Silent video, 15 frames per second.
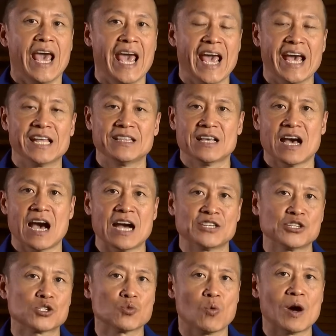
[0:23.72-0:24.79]
And
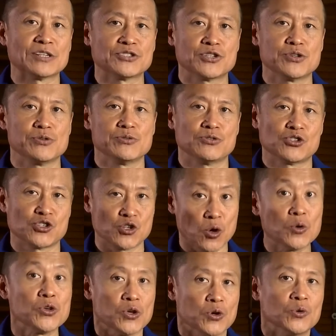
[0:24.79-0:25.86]
I just want to
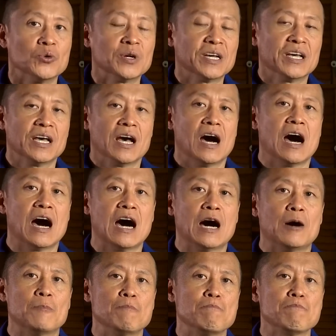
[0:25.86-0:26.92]
show you
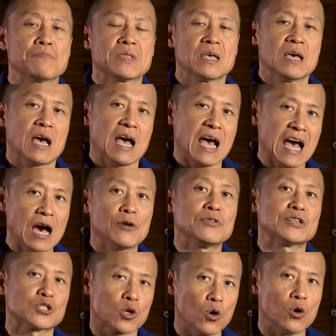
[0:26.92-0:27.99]

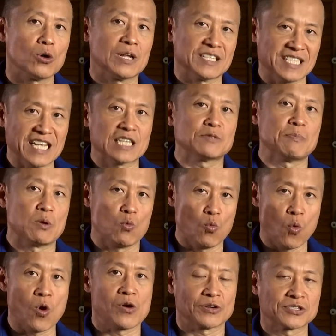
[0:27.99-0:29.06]
how this whole
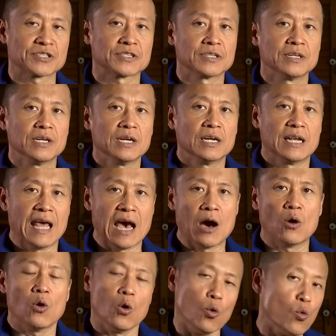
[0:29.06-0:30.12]
assessment works.
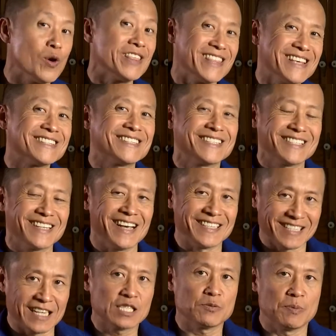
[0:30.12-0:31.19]
Now, with this
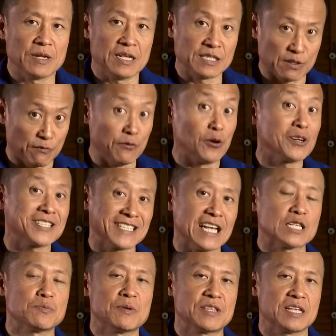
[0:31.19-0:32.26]
assessment, it's a full
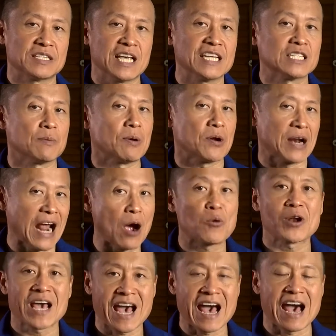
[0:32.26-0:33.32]
assessment that takes about an
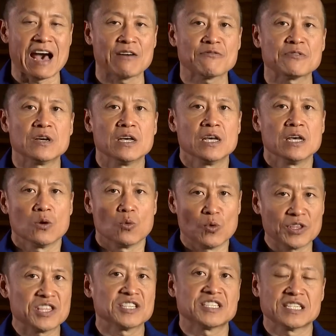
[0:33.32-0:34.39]
hour and a half.
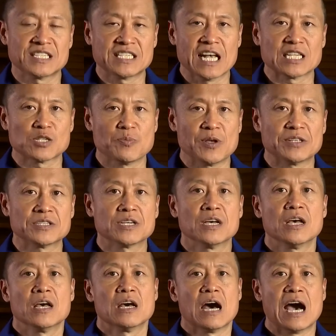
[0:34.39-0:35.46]
With this assessment,
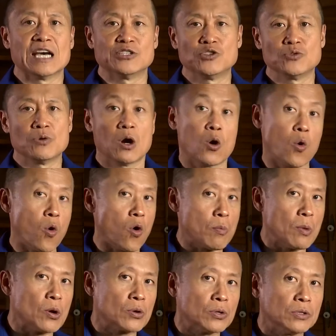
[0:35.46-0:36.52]
I do a
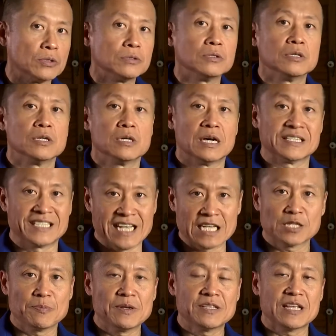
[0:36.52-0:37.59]
hormonal
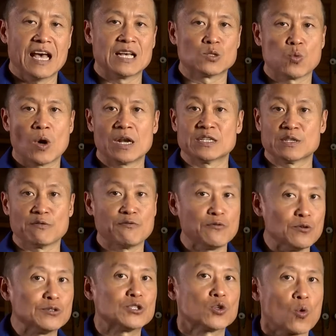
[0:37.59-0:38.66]
assessment as well as a
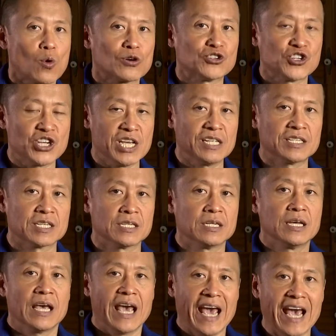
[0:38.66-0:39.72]
food score sheet
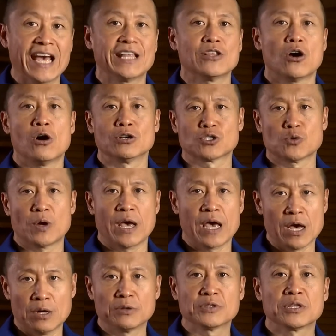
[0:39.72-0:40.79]
and also a
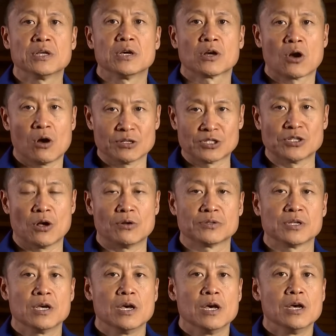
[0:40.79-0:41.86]
health
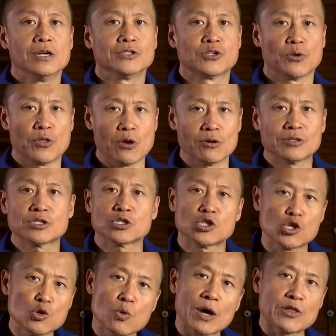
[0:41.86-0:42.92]
consult. So there's
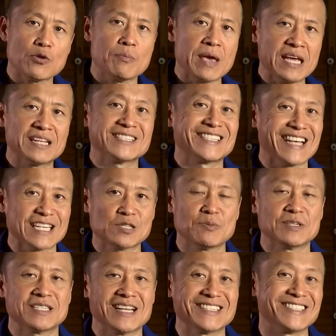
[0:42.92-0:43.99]
two other main
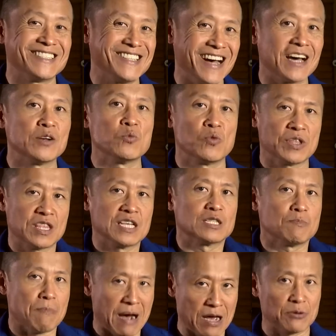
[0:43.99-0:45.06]
assessments that's done with
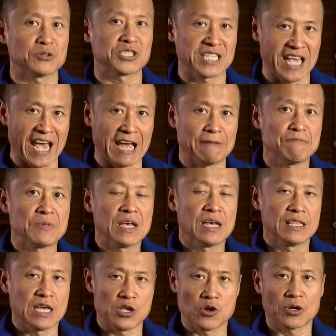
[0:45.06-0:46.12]
this
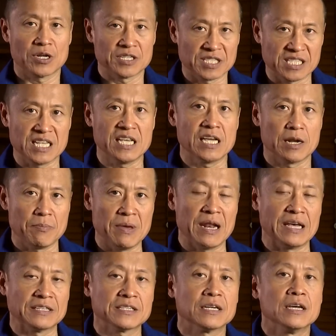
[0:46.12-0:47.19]
BioScan that you're gonna see in a
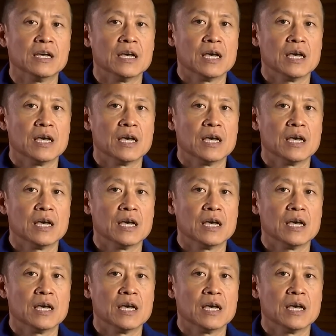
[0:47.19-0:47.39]
minute,